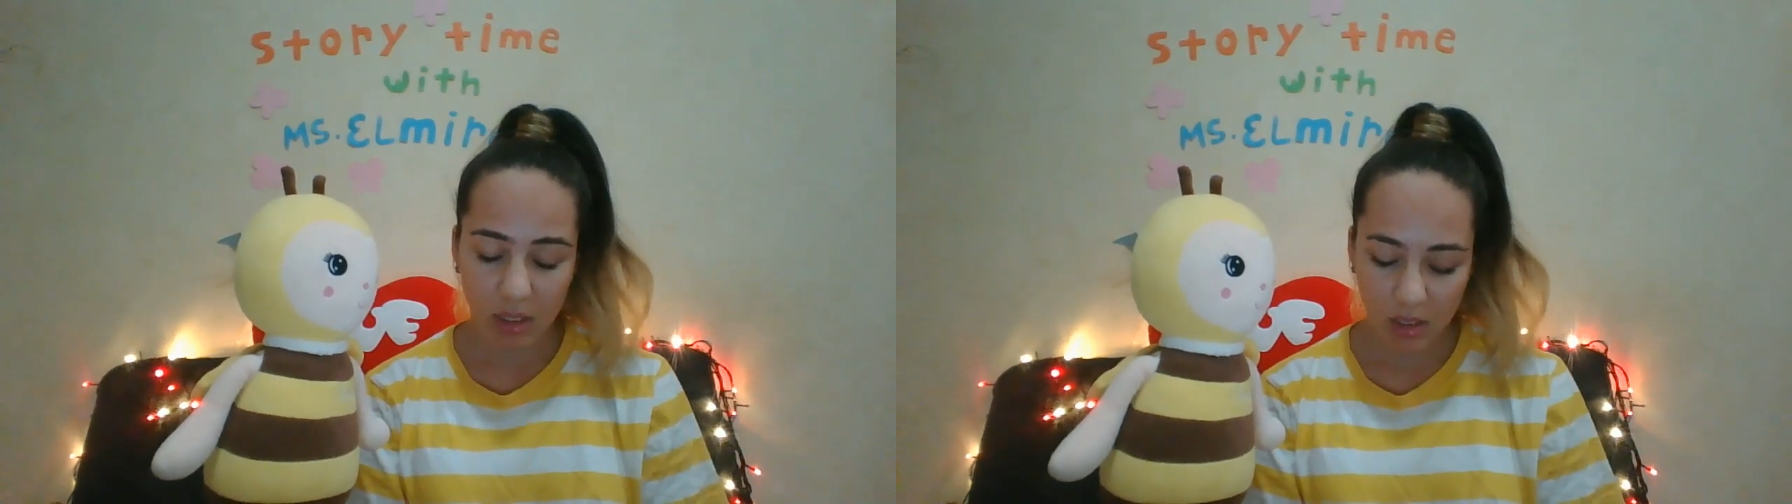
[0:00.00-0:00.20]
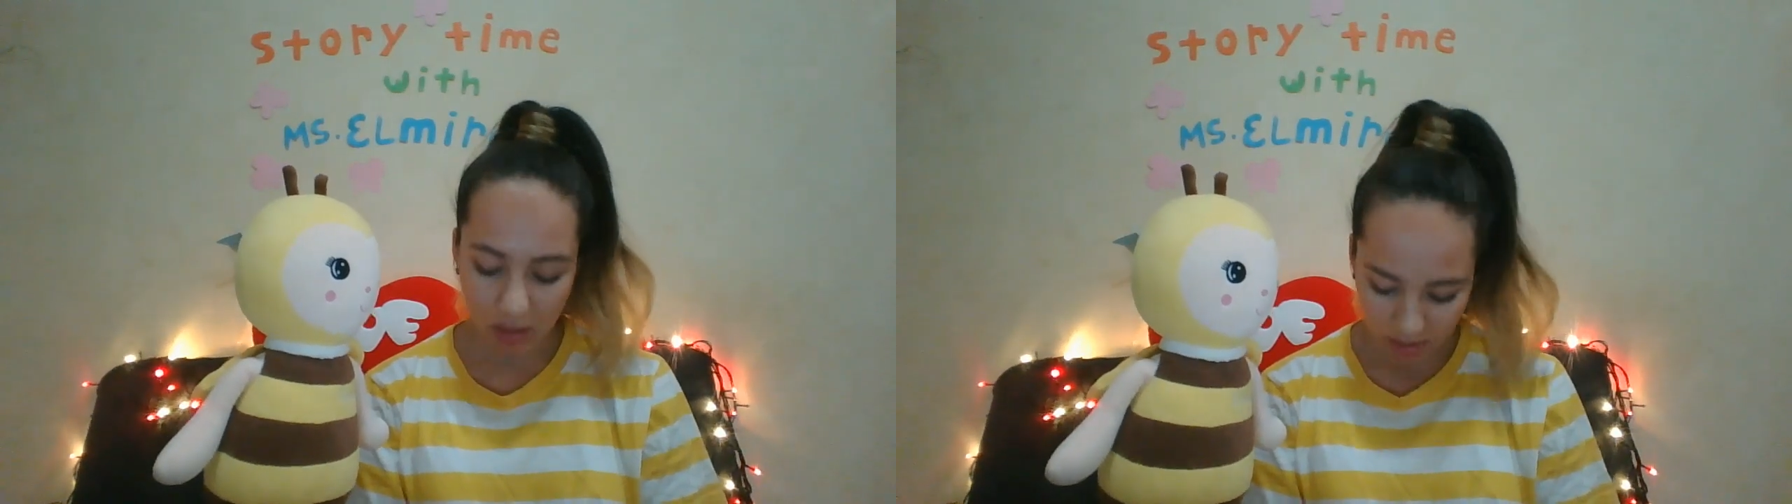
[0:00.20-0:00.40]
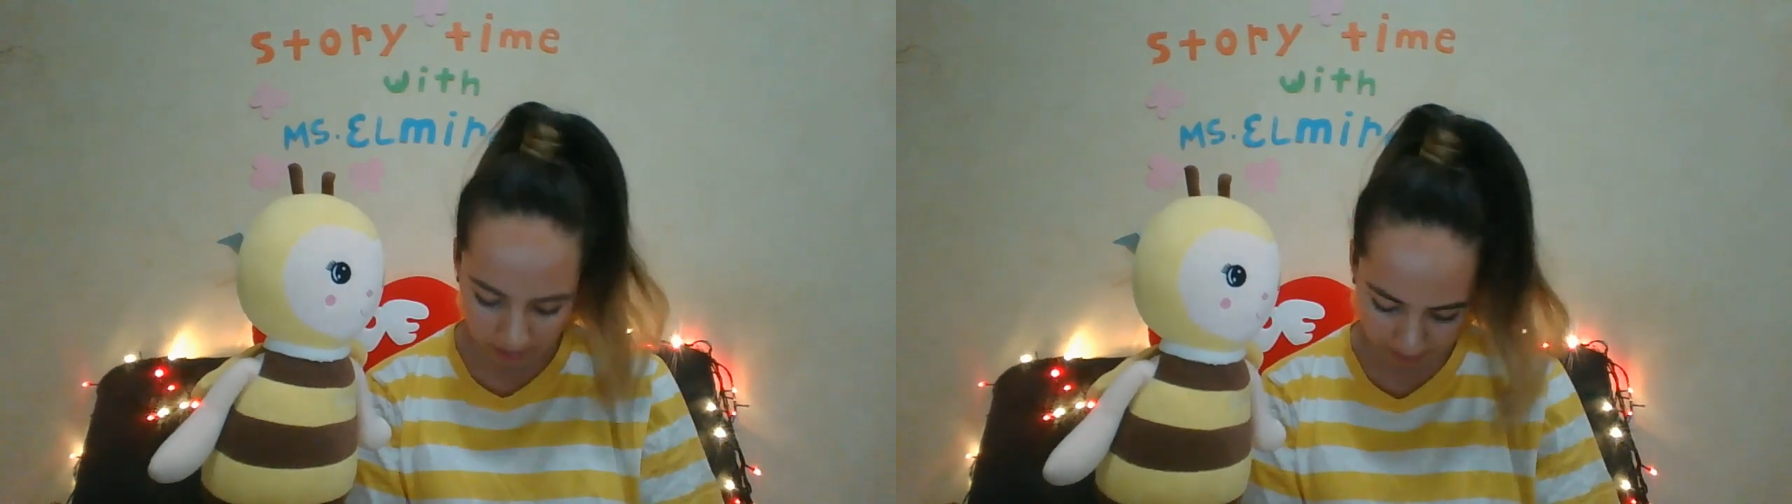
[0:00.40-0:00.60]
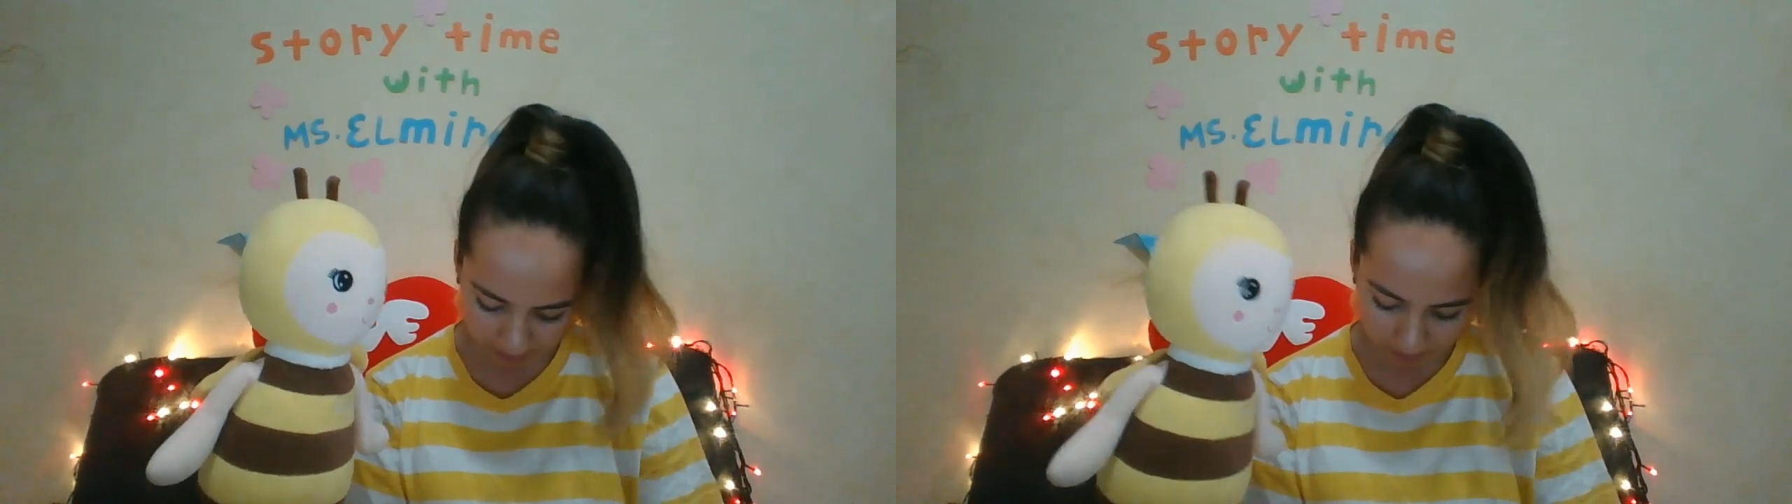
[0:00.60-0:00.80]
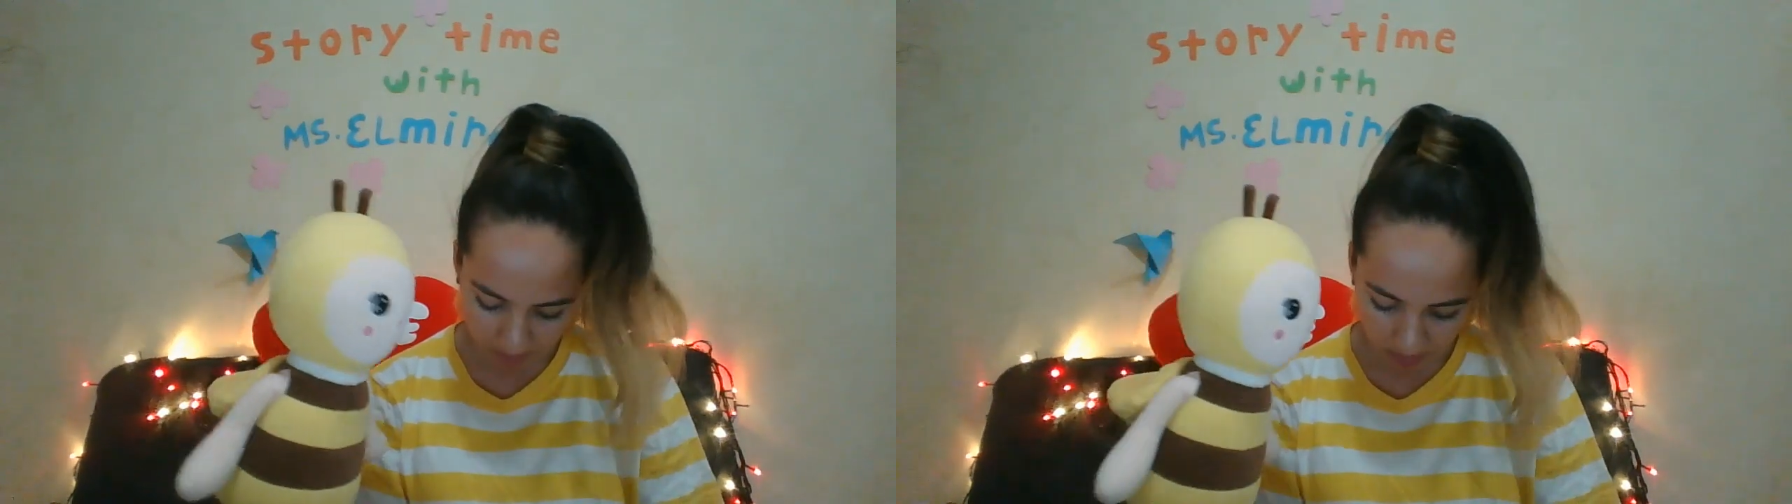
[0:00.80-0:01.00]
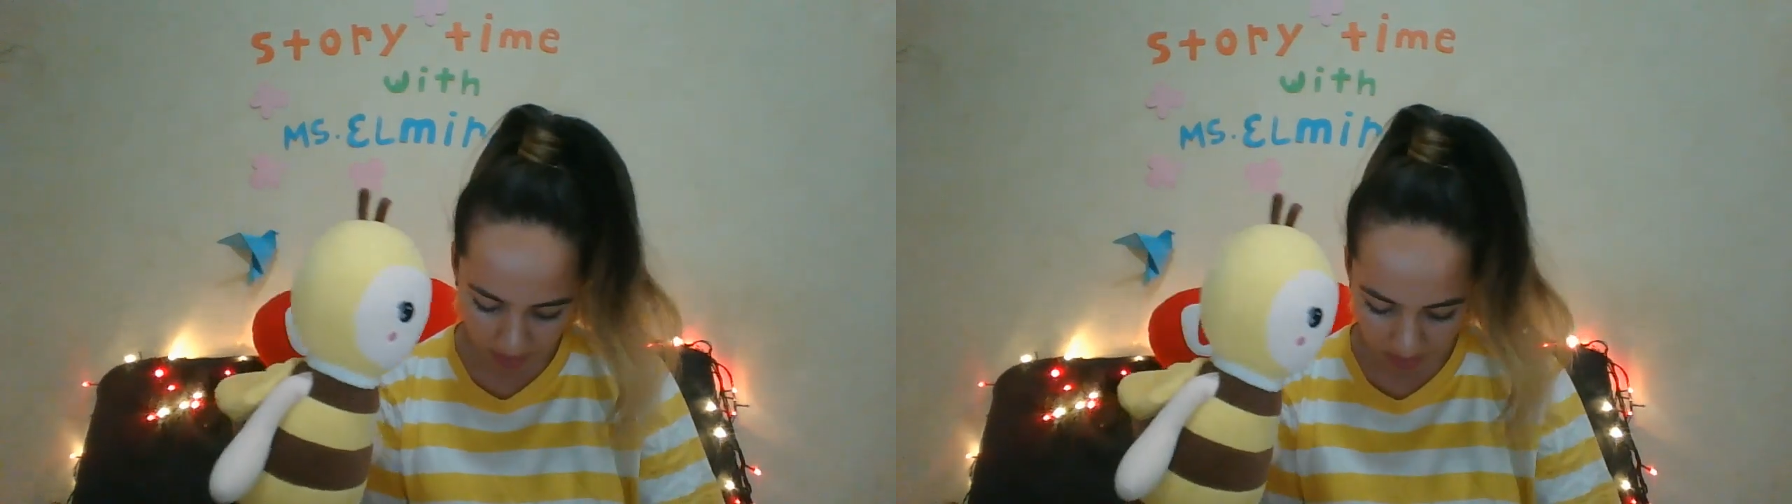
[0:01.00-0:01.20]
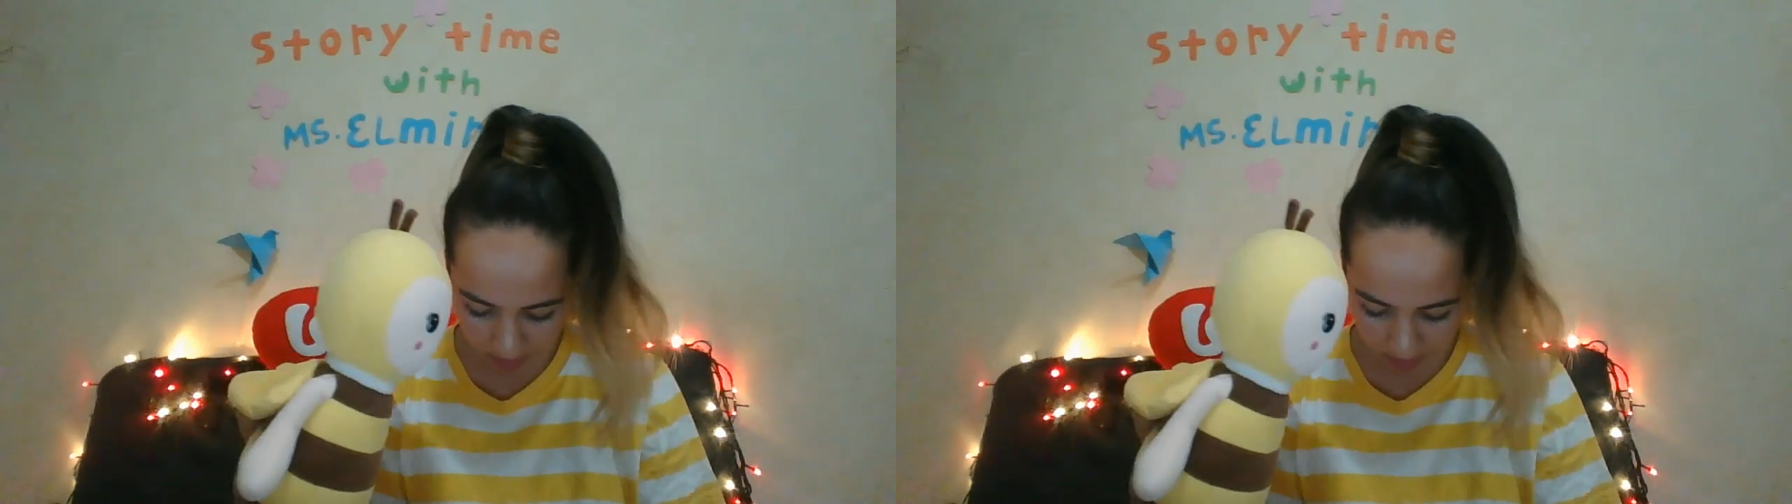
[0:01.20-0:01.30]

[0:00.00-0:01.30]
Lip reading: I